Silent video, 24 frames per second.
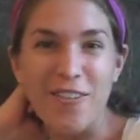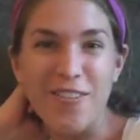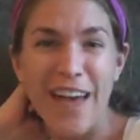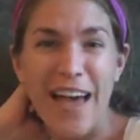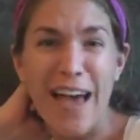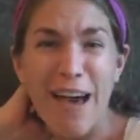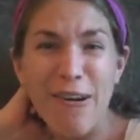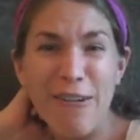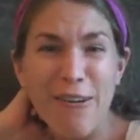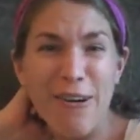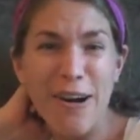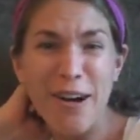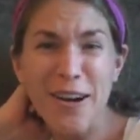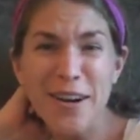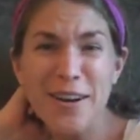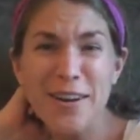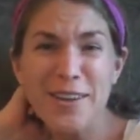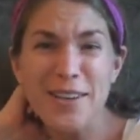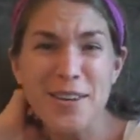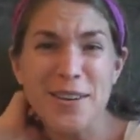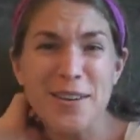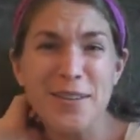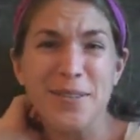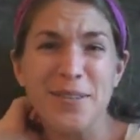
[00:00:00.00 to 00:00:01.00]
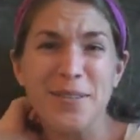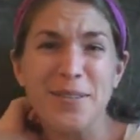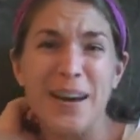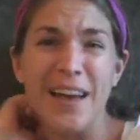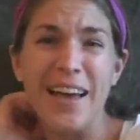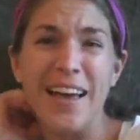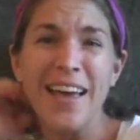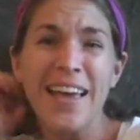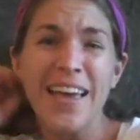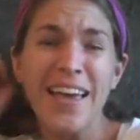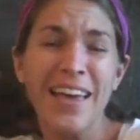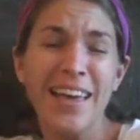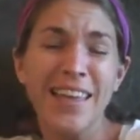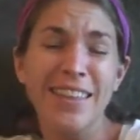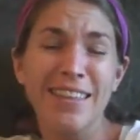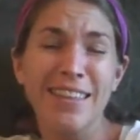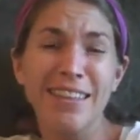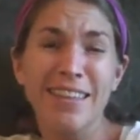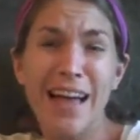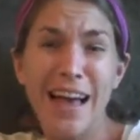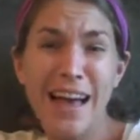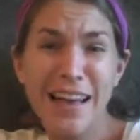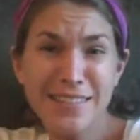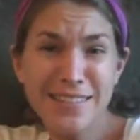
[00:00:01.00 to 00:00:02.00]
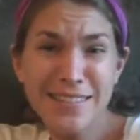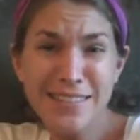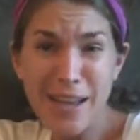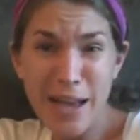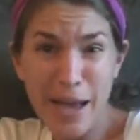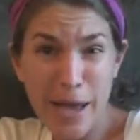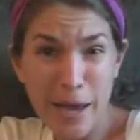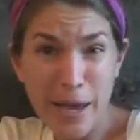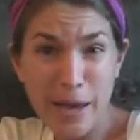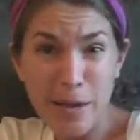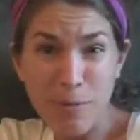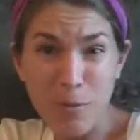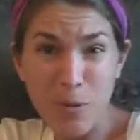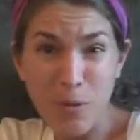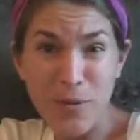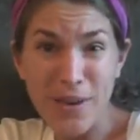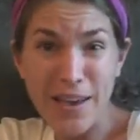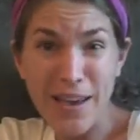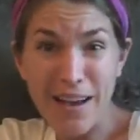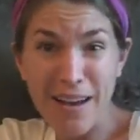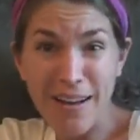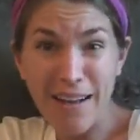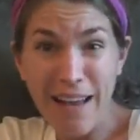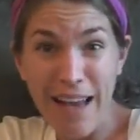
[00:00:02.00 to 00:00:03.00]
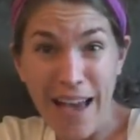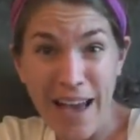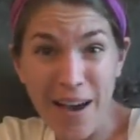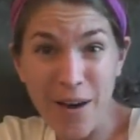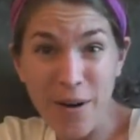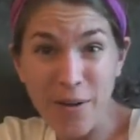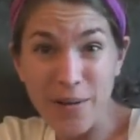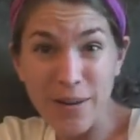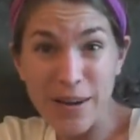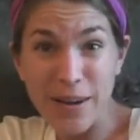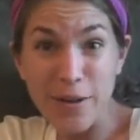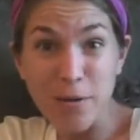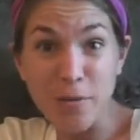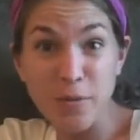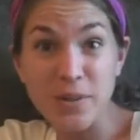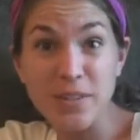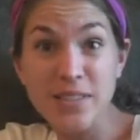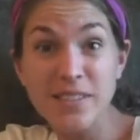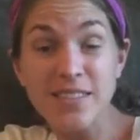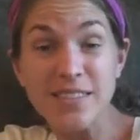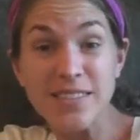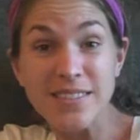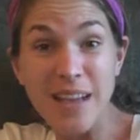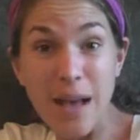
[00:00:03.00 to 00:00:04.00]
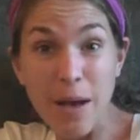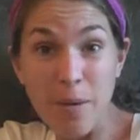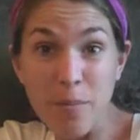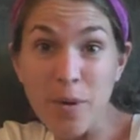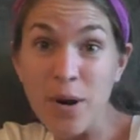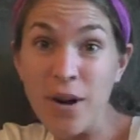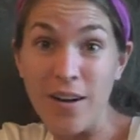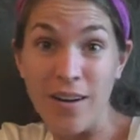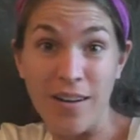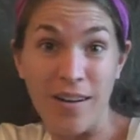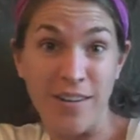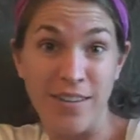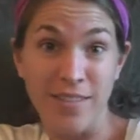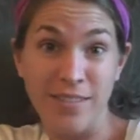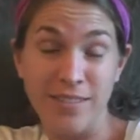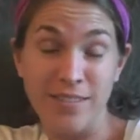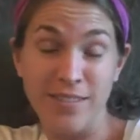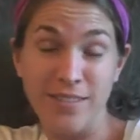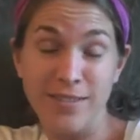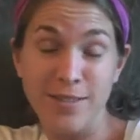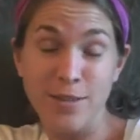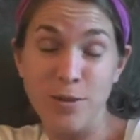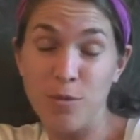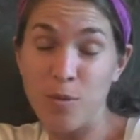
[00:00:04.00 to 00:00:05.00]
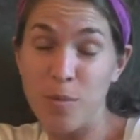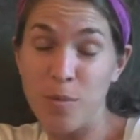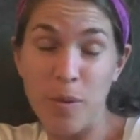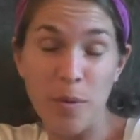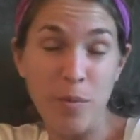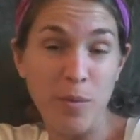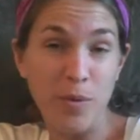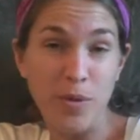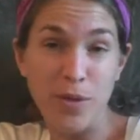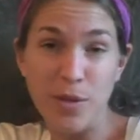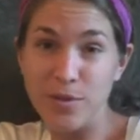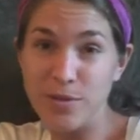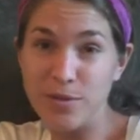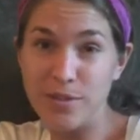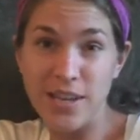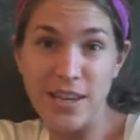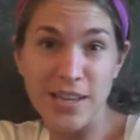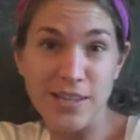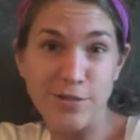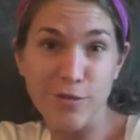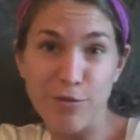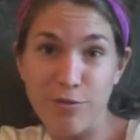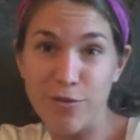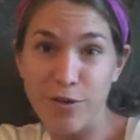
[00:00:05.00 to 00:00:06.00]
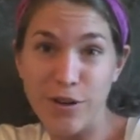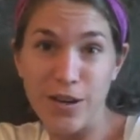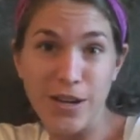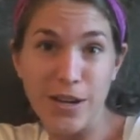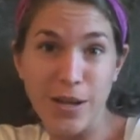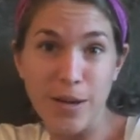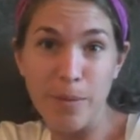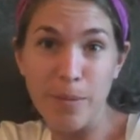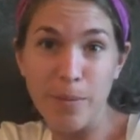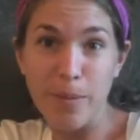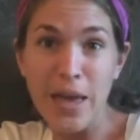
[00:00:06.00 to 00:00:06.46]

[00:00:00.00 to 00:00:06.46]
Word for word: How are you? The last time we hung out, it was summer. Do you remember those days of freedom?